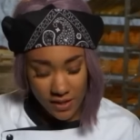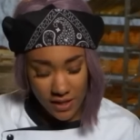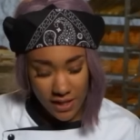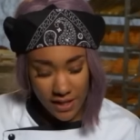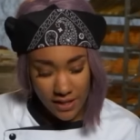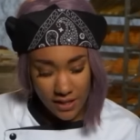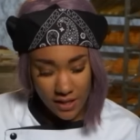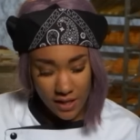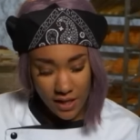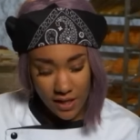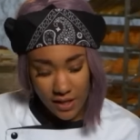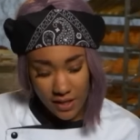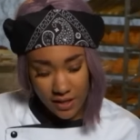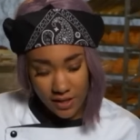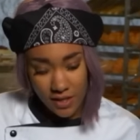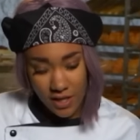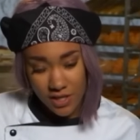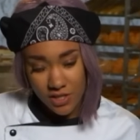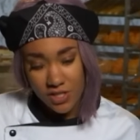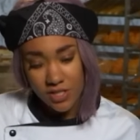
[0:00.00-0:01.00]
like
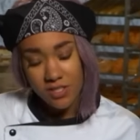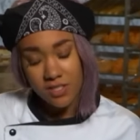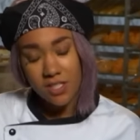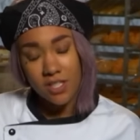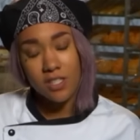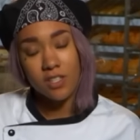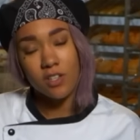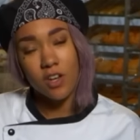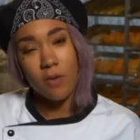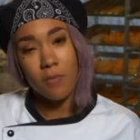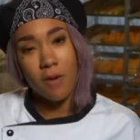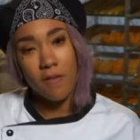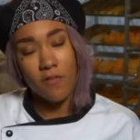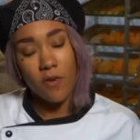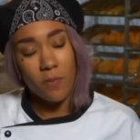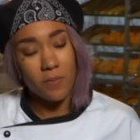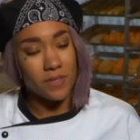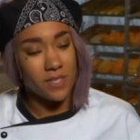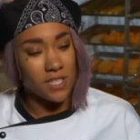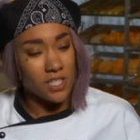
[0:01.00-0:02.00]
I, I just didn't know my
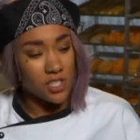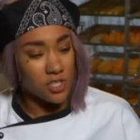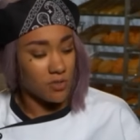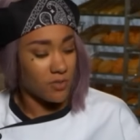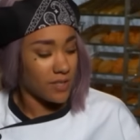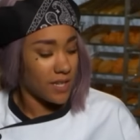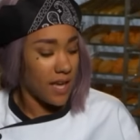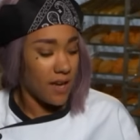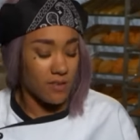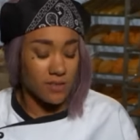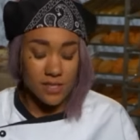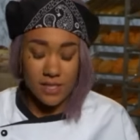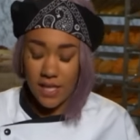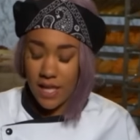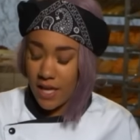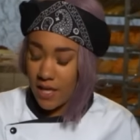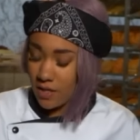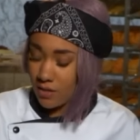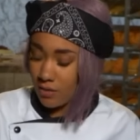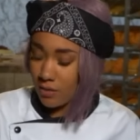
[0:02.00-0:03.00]
full potential. Now it's
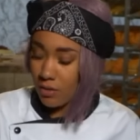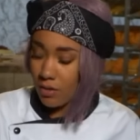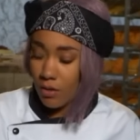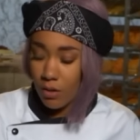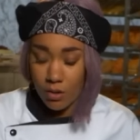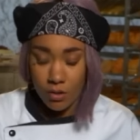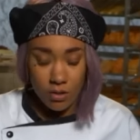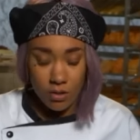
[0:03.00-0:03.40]
like, oh,